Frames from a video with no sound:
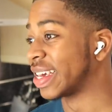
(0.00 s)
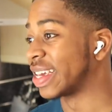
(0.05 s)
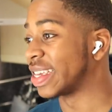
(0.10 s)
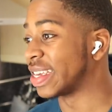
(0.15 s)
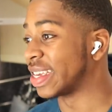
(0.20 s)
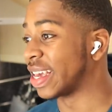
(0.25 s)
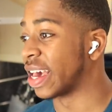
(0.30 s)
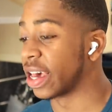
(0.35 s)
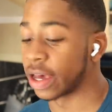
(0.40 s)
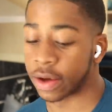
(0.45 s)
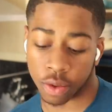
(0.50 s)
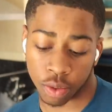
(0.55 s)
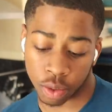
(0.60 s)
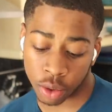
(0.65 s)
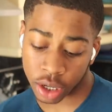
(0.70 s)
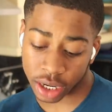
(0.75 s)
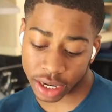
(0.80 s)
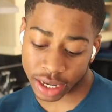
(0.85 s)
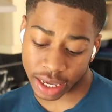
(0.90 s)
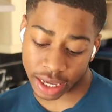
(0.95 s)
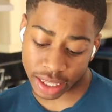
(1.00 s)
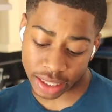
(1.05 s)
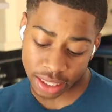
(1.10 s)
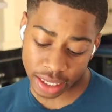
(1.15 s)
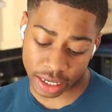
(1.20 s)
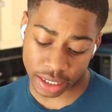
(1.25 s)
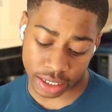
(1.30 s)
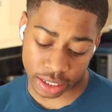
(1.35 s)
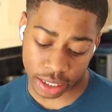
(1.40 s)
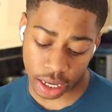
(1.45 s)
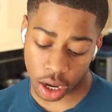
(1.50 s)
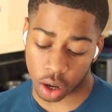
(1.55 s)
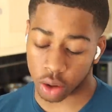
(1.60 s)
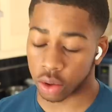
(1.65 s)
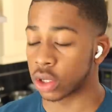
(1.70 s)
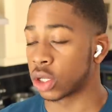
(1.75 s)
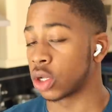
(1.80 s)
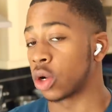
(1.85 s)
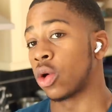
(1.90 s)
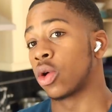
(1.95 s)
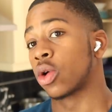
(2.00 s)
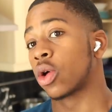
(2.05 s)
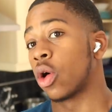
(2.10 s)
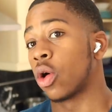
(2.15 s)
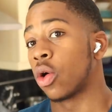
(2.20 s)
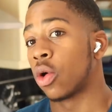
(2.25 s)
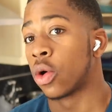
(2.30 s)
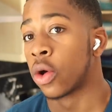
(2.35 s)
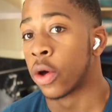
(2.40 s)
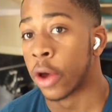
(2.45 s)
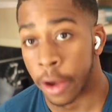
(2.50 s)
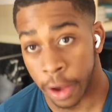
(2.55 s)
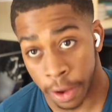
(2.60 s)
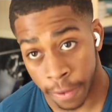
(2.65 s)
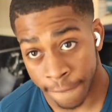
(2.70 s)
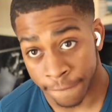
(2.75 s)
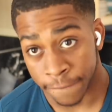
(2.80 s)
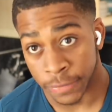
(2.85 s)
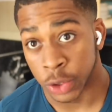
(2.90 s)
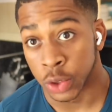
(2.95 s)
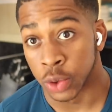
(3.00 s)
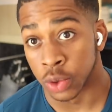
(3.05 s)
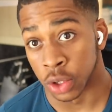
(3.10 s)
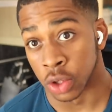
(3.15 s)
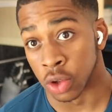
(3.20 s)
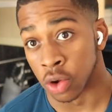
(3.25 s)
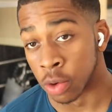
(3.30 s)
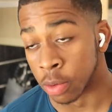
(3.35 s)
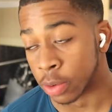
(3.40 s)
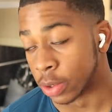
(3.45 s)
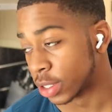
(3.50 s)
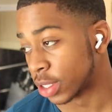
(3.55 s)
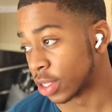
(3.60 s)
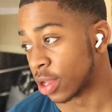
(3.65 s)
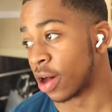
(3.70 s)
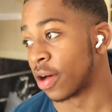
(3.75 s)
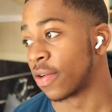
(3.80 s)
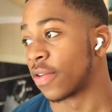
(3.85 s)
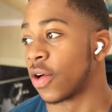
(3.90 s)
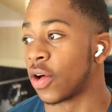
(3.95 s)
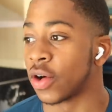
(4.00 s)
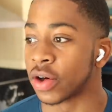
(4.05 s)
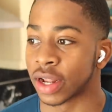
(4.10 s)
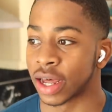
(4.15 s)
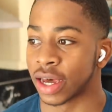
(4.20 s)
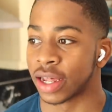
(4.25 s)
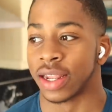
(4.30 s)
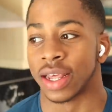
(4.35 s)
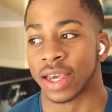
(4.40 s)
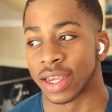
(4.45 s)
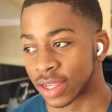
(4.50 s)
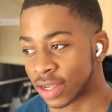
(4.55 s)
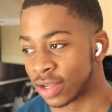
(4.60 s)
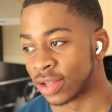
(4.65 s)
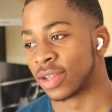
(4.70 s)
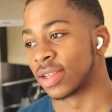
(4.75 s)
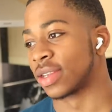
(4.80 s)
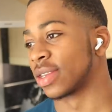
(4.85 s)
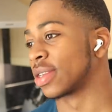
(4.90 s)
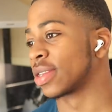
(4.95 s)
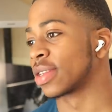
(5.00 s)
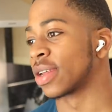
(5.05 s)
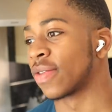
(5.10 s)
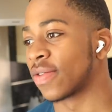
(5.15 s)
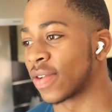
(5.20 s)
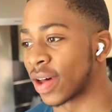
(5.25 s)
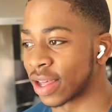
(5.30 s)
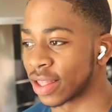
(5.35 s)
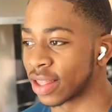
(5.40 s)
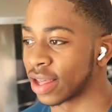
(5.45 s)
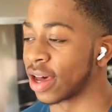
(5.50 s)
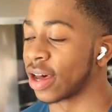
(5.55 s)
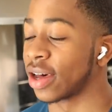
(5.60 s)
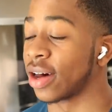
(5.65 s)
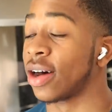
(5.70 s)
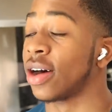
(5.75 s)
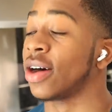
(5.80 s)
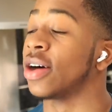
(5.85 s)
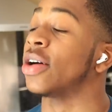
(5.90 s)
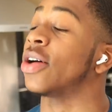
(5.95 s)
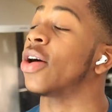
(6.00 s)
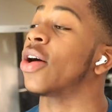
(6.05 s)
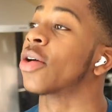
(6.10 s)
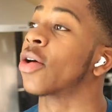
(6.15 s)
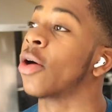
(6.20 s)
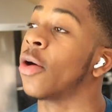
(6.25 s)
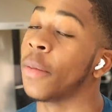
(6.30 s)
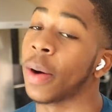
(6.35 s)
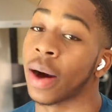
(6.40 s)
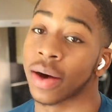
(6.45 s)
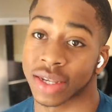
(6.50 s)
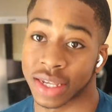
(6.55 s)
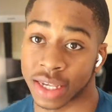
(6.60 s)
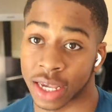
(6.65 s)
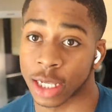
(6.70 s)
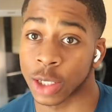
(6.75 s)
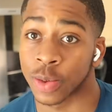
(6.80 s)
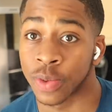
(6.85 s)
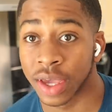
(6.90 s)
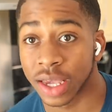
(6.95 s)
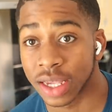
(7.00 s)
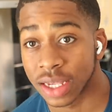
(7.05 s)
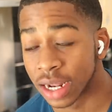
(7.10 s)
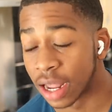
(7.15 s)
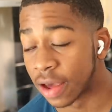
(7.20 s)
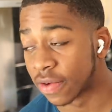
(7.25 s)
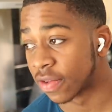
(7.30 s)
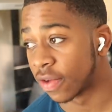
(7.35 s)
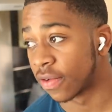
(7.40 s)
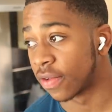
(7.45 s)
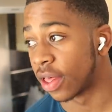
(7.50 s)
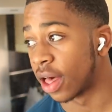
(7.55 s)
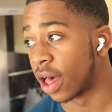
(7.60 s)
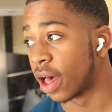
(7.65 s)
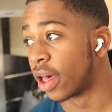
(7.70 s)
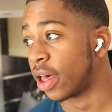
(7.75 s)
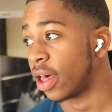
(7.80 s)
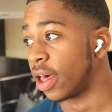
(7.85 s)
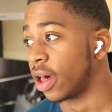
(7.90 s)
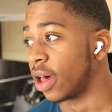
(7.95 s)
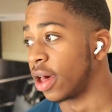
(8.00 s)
yeah, I'm gonna get this down, you know, go do the normal stuff, or online lessons and stuff like that. I've got about six weeks left of that.